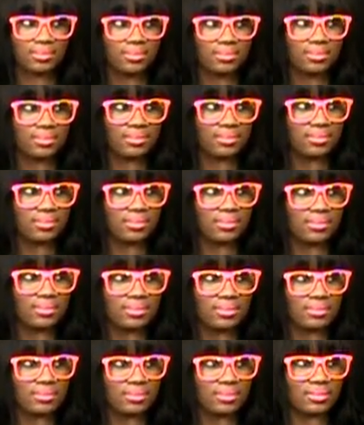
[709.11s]

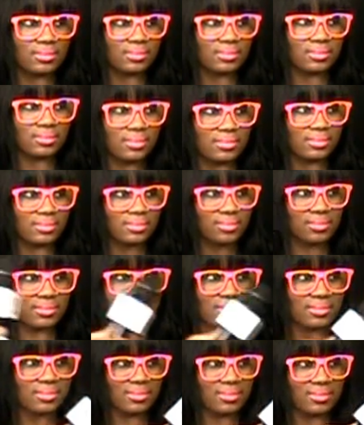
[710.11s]

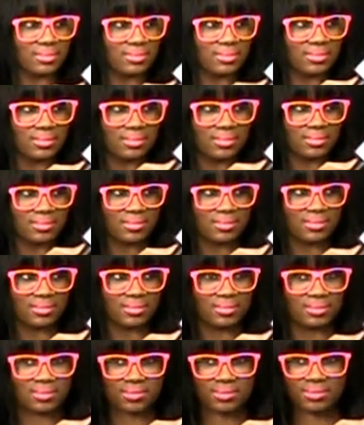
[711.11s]

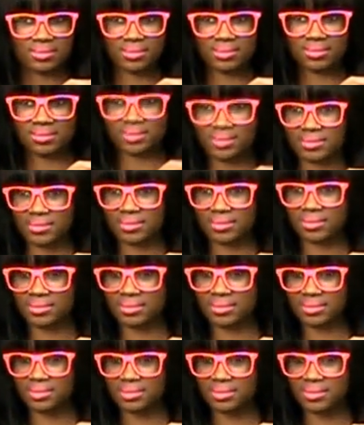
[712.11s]

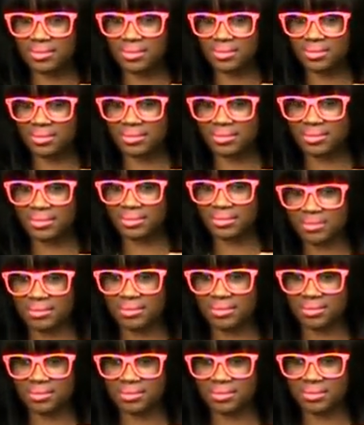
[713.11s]

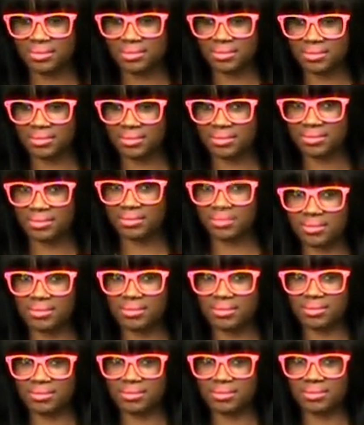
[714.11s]
(not speaking)